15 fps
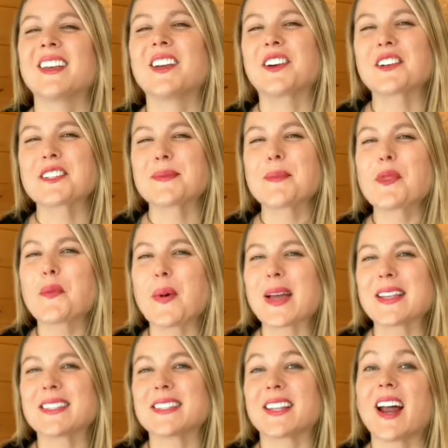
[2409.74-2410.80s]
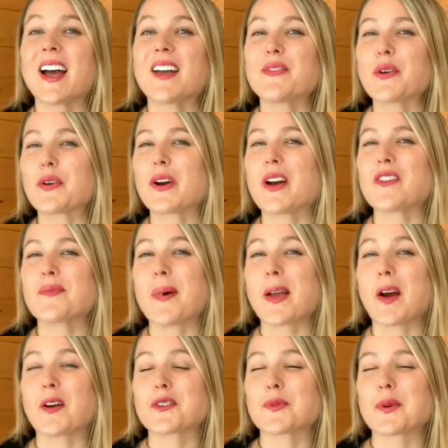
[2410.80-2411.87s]
Here are some of the ways that I photograph my
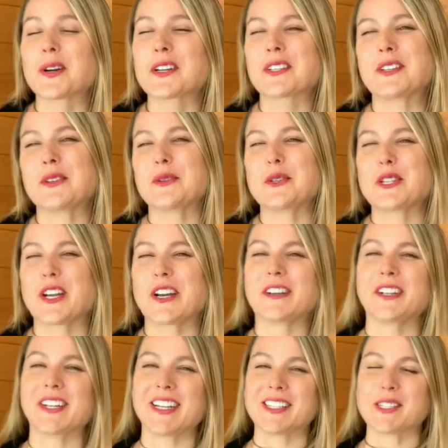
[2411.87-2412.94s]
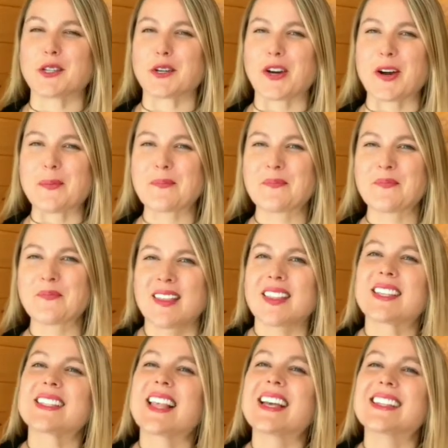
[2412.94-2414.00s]
artwork to share on Instagram.
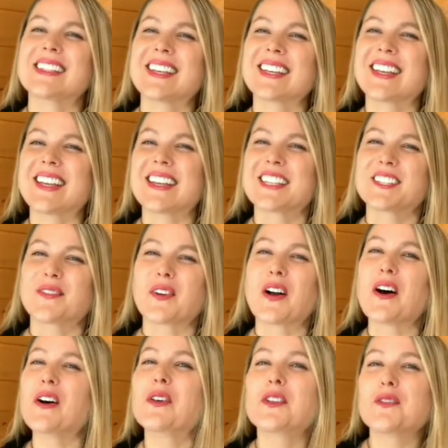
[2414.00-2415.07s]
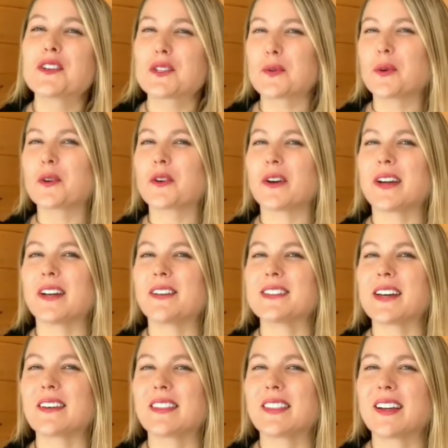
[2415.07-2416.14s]
This lesson is for all the visual creatives
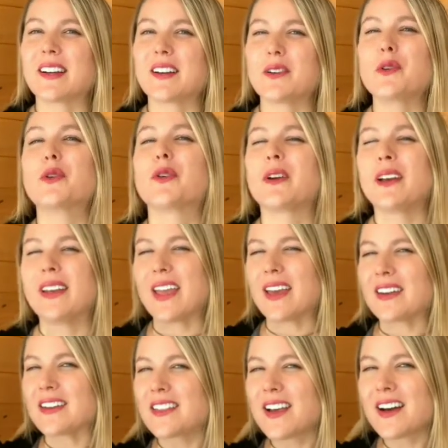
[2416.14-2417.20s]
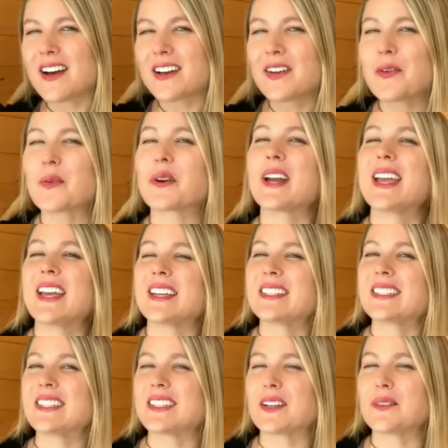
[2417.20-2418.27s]
out there who create analog or
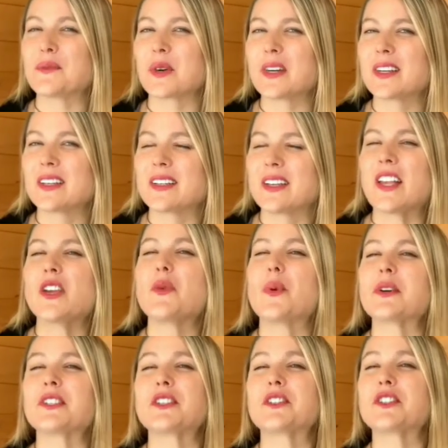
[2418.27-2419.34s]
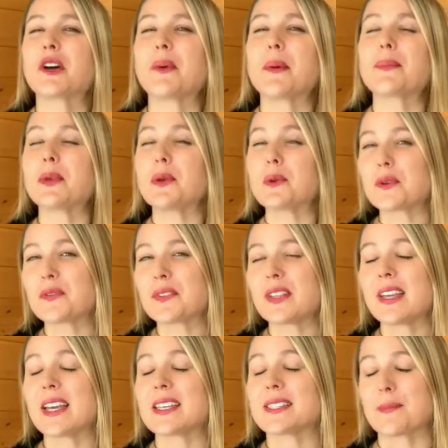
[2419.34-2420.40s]
hand-done work and you want to show it
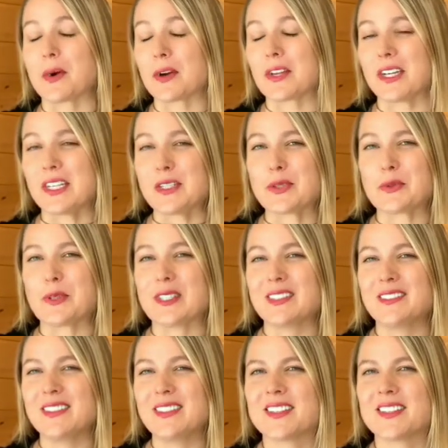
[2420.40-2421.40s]
beautifully as a marketing tool.